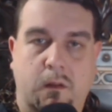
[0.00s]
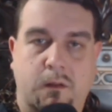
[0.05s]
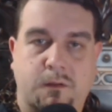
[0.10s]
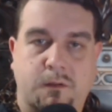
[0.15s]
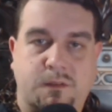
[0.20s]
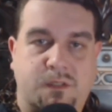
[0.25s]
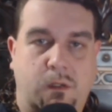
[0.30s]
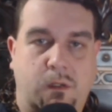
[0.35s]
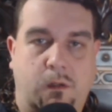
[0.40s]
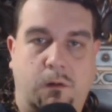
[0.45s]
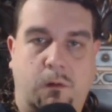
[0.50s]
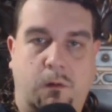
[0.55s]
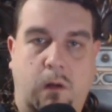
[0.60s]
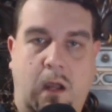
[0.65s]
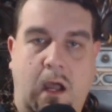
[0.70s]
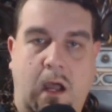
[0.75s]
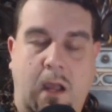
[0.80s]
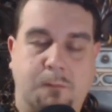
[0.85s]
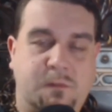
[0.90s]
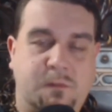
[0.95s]
So
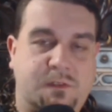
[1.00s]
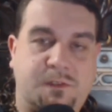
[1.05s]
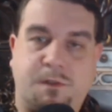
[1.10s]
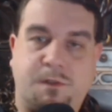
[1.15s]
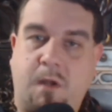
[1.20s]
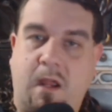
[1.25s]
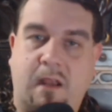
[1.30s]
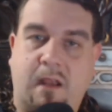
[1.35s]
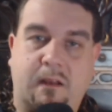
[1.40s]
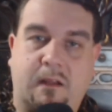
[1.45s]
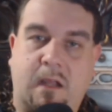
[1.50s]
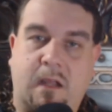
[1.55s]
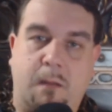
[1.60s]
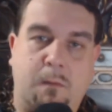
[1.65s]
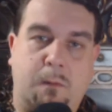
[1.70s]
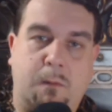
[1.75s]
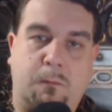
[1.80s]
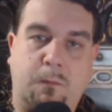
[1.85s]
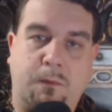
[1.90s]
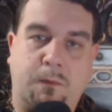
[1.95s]
I'm just trying to come
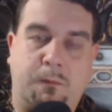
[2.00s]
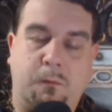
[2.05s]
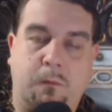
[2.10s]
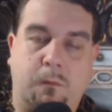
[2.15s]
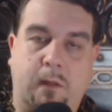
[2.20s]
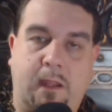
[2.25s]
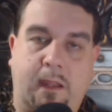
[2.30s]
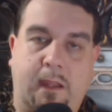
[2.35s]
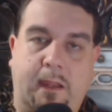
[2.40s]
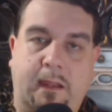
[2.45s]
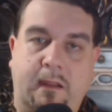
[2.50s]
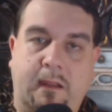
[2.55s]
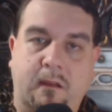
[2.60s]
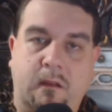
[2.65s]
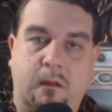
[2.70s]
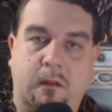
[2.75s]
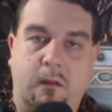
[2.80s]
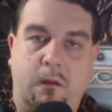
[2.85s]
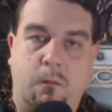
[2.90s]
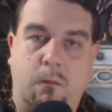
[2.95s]
up with a way
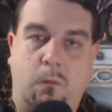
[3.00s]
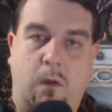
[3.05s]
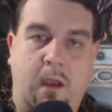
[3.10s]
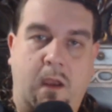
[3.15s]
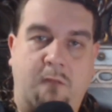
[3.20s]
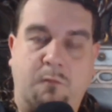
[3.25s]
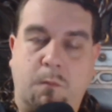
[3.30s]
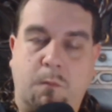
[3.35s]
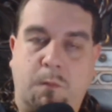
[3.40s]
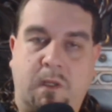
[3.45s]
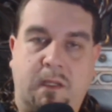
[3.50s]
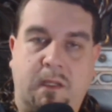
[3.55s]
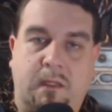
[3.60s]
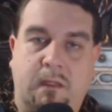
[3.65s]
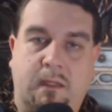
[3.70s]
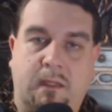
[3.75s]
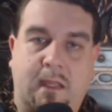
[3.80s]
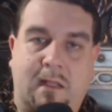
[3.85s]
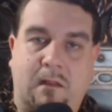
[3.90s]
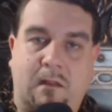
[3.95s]
where everybody can
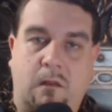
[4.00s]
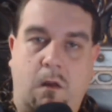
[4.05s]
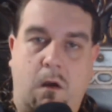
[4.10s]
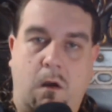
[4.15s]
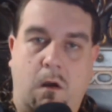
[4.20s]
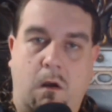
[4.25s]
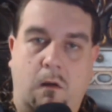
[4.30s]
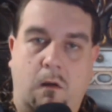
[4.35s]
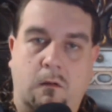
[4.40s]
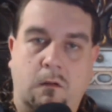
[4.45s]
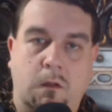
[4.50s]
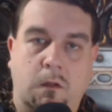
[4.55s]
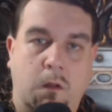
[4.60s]
get along.